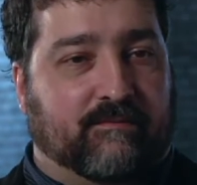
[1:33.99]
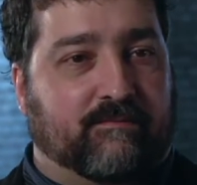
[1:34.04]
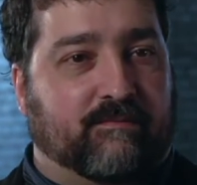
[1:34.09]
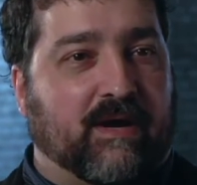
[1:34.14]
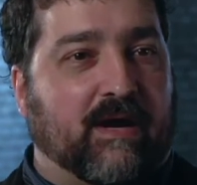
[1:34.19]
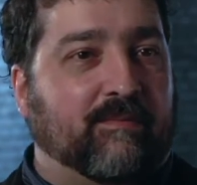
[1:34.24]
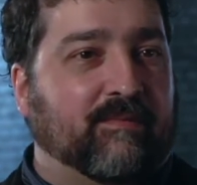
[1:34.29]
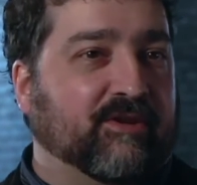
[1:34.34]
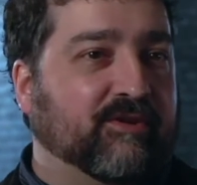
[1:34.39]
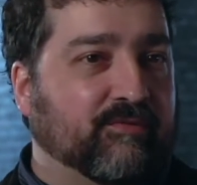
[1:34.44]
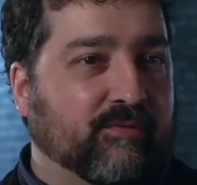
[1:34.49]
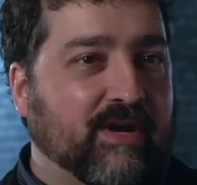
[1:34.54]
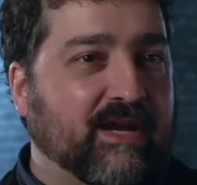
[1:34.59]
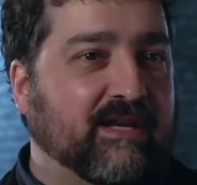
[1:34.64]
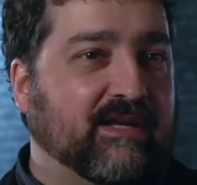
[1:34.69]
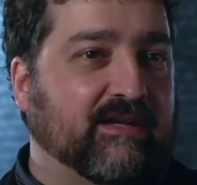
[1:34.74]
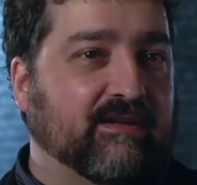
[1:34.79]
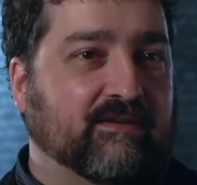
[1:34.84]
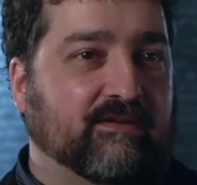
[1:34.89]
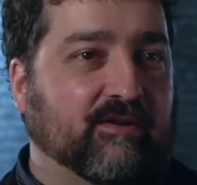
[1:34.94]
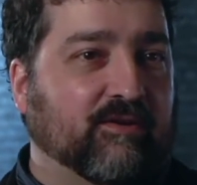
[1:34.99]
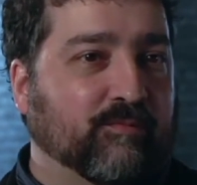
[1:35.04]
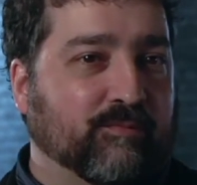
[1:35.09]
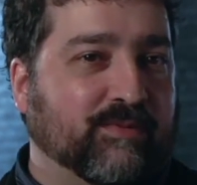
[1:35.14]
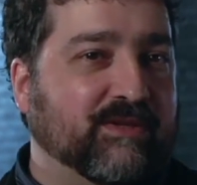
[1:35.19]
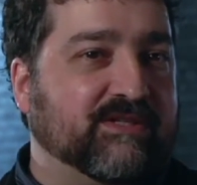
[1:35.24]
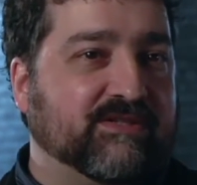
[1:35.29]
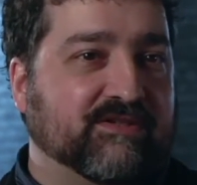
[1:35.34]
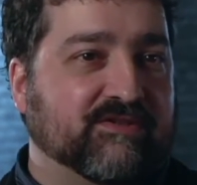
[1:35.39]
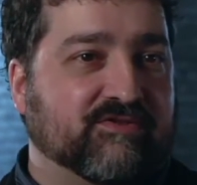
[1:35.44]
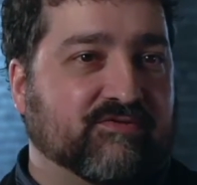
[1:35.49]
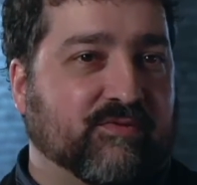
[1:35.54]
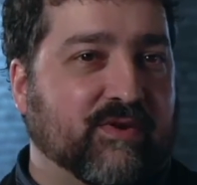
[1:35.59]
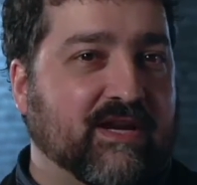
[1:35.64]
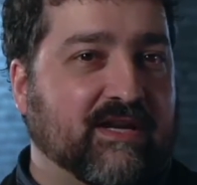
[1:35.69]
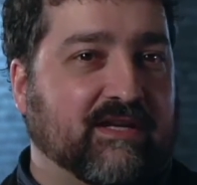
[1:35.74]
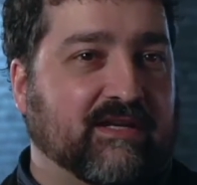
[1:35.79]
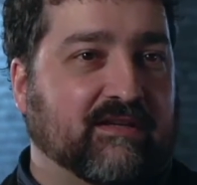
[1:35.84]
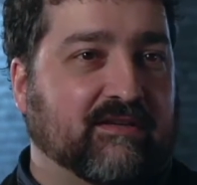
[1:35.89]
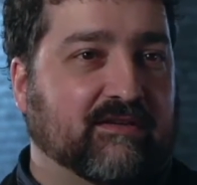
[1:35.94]
public-ready or
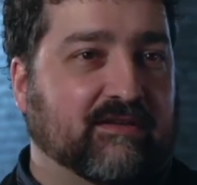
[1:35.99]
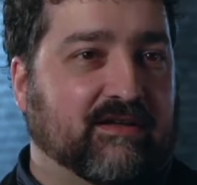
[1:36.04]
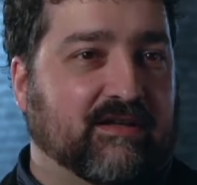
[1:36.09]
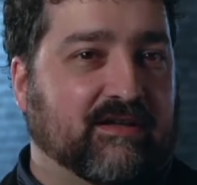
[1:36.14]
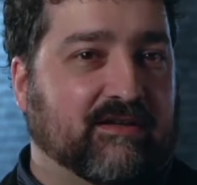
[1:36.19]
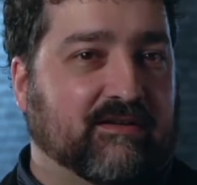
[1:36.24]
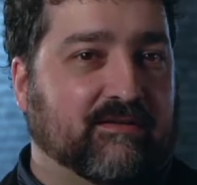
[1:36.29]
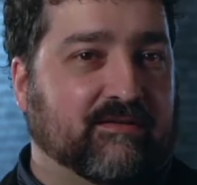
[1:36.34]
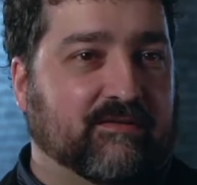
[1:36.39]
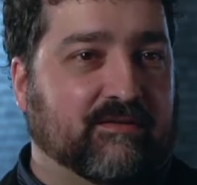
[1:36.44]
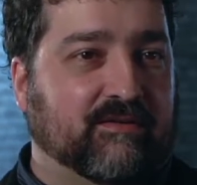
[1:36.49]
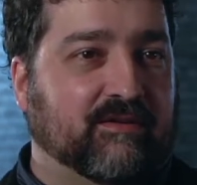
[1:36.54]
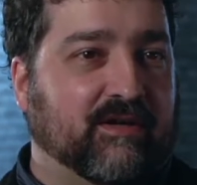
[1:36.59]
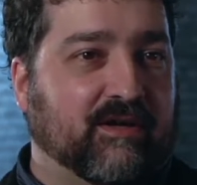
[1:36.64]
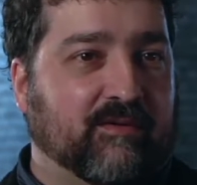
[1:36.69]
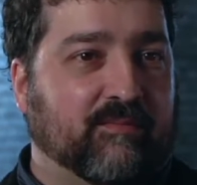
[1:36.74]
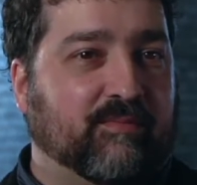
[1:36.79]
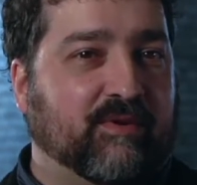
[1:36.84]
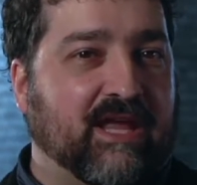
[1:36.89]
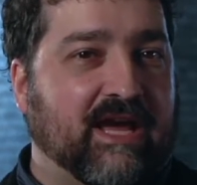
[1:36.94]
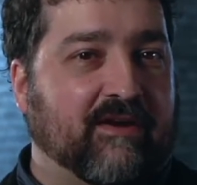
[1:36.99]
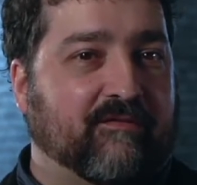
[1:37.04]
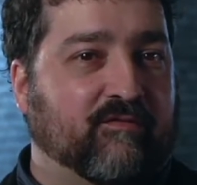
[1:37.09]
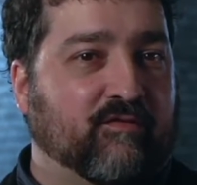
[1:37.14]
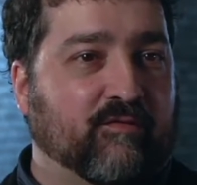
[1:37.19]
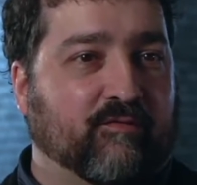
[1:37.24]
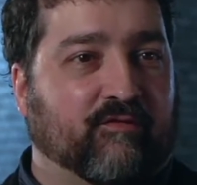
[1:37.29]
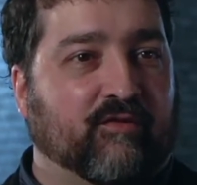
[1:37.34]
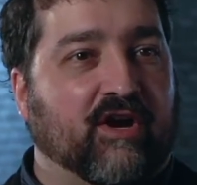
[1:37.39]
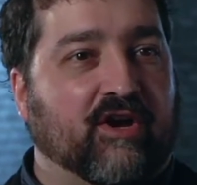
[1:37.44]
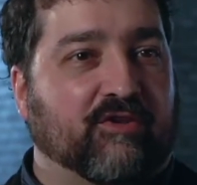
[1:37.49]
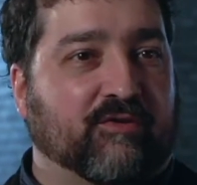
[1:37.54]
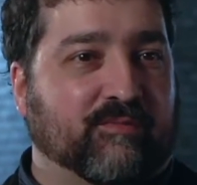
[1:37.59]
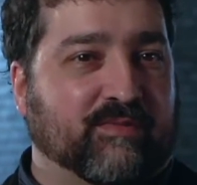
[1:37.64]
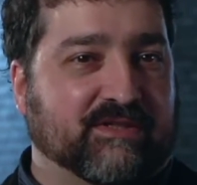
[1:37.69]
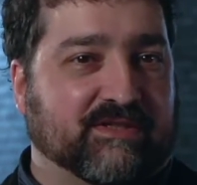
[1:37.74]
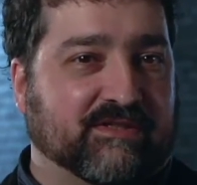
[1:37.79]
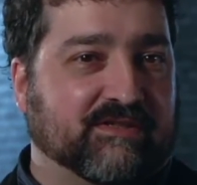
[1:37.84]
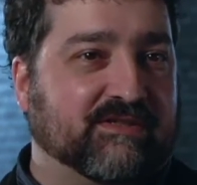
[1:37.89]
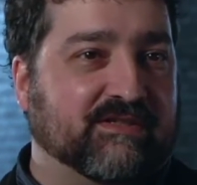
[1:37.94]
business-ready platform for other
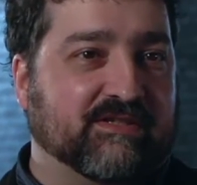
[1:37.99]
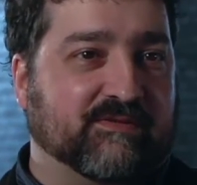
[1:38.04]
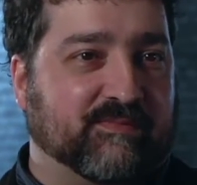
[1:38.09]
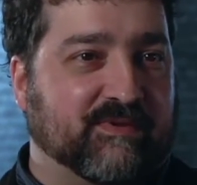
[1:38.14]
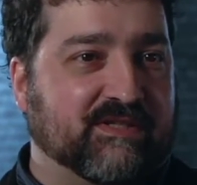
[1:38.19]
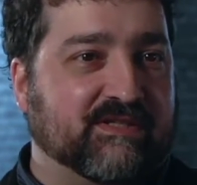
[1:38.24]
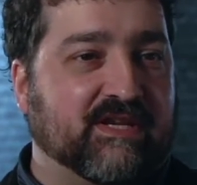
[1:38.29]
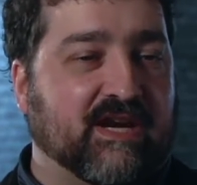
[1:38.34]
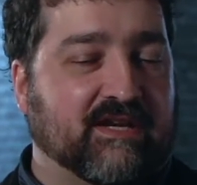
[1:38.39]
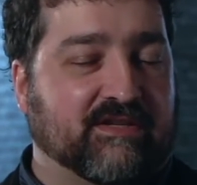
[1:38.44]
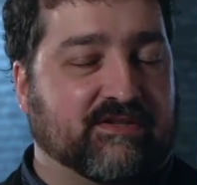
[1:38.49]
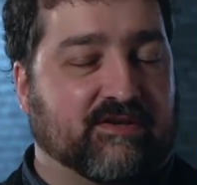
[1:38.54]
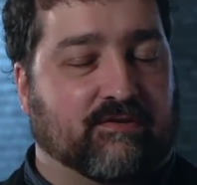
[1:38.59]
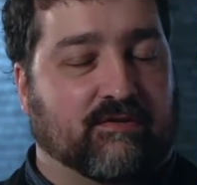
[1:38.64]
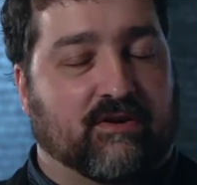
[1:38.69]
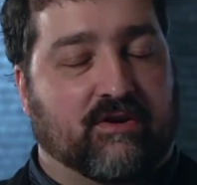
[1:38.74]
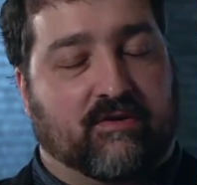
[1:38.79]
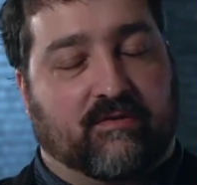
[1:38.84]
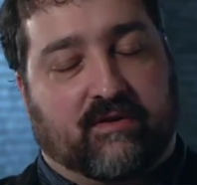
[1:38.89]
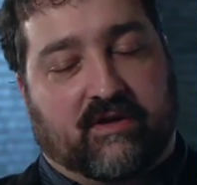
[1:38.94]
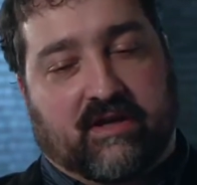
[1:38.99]
businesses besides our own.